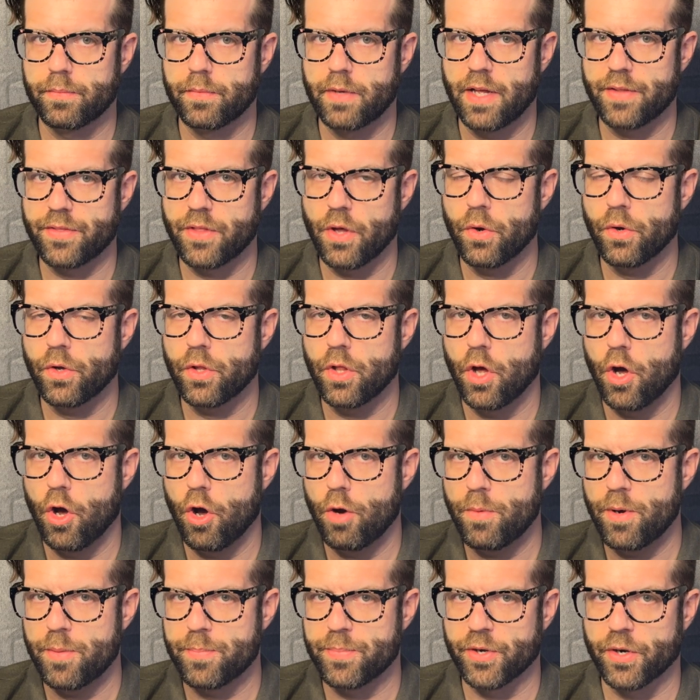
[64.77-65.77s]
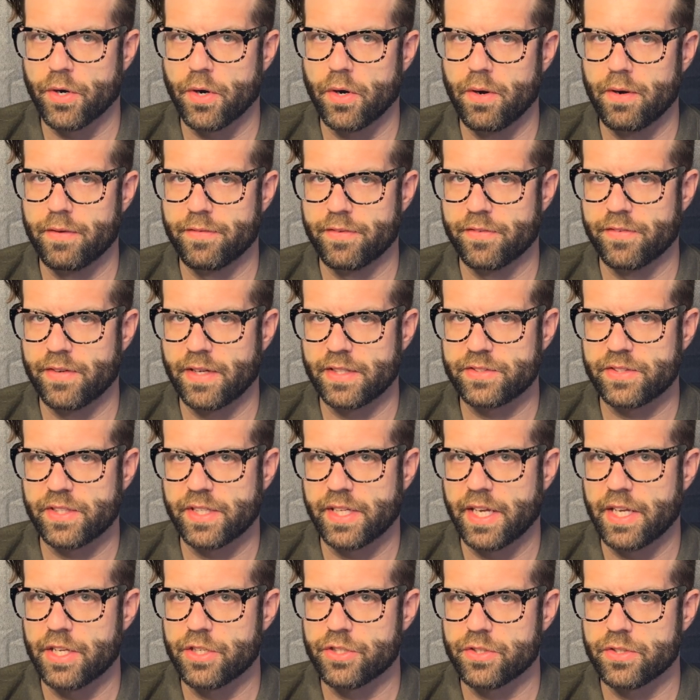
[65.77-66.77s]
at the Oklahoma Bureau of
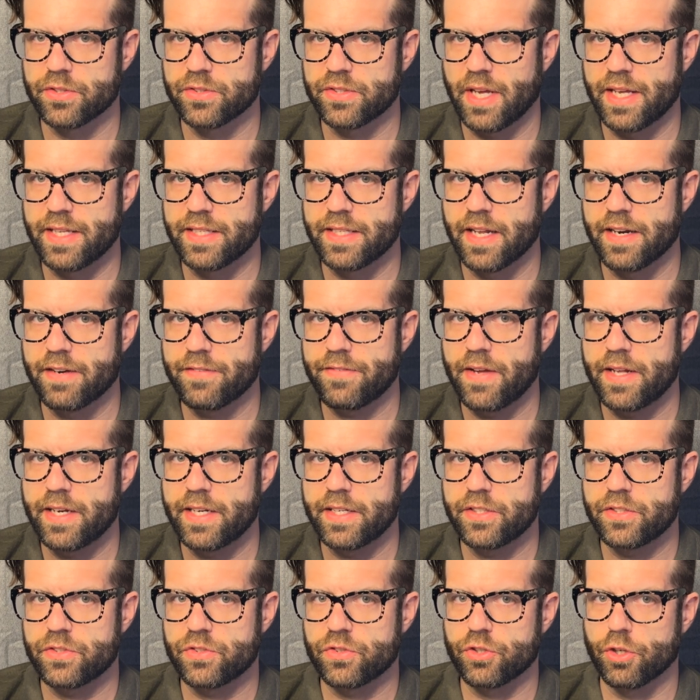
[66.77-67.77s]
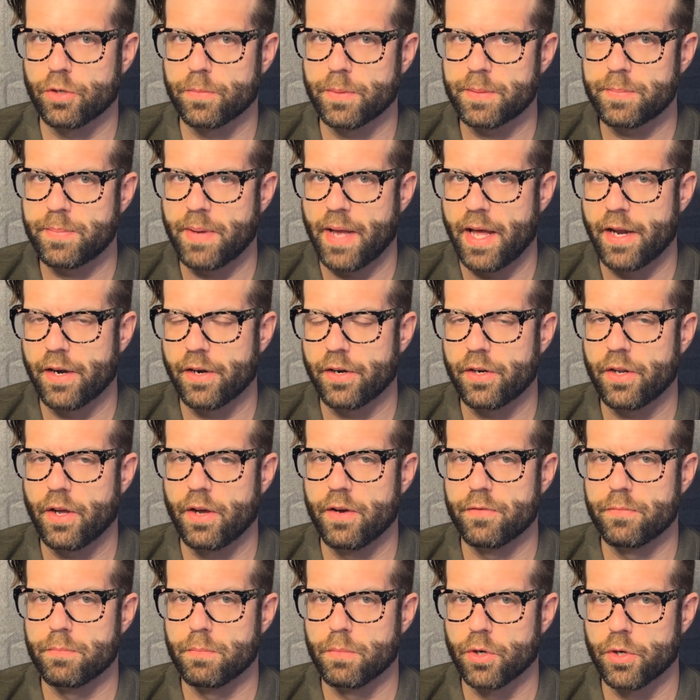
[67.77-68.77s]
Investigations identified a disturbing pattern
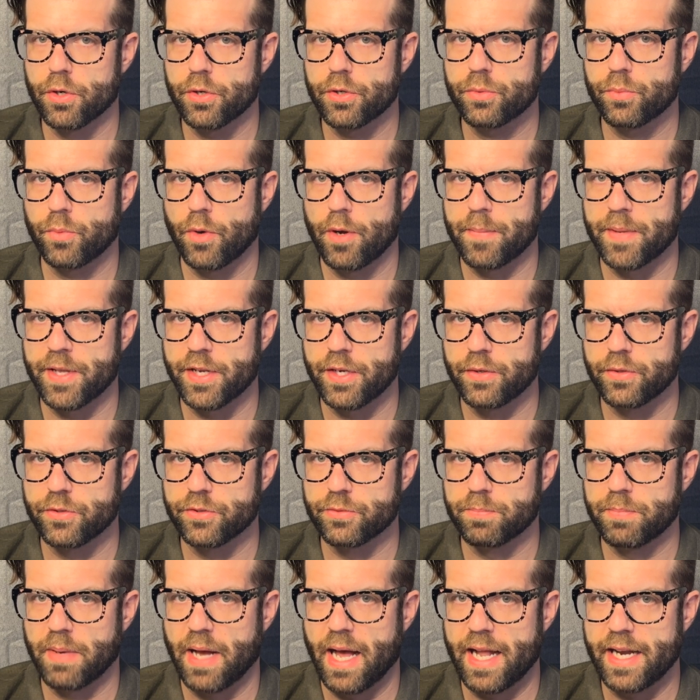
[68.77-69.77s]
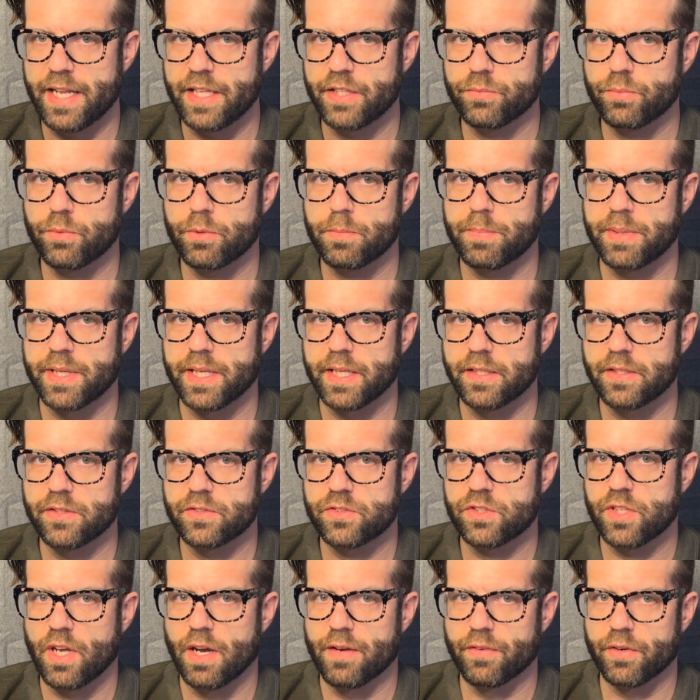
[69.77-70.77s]
of murdered women whose bodies were being
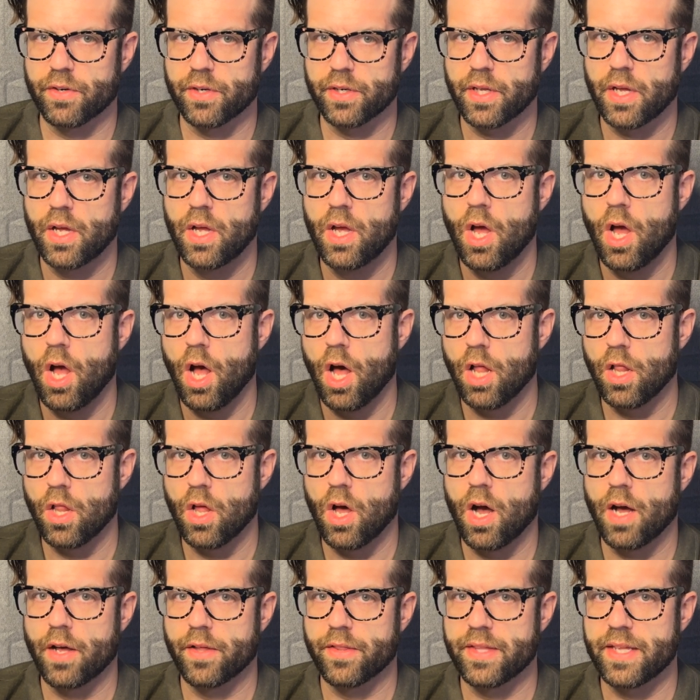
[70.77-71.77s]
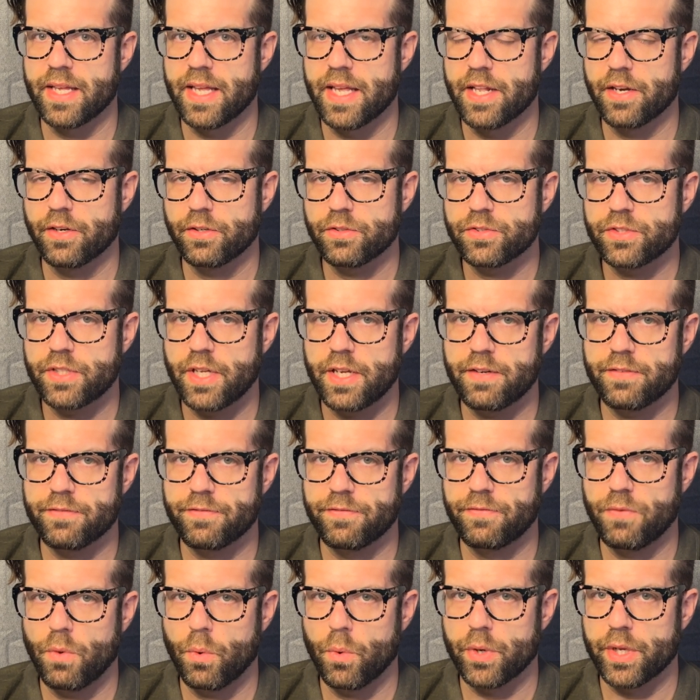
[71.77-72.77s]
discovered along the Interstate
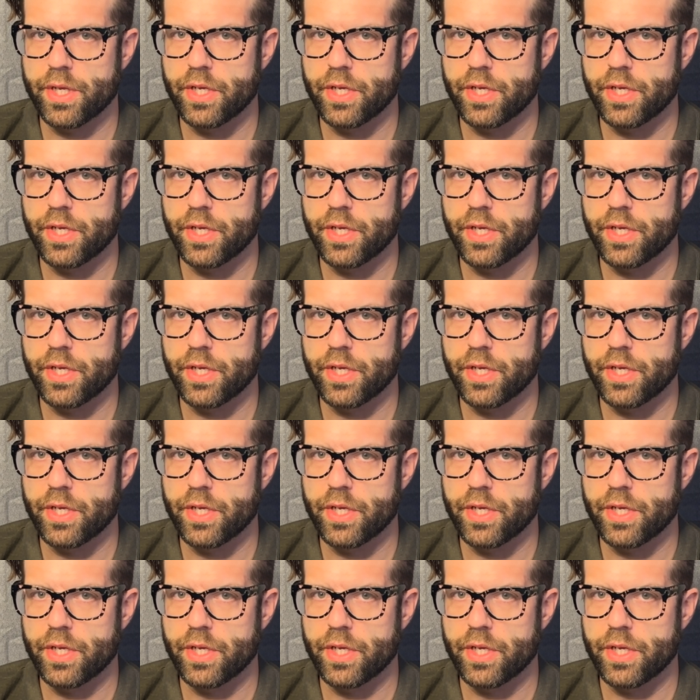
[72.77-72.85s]
40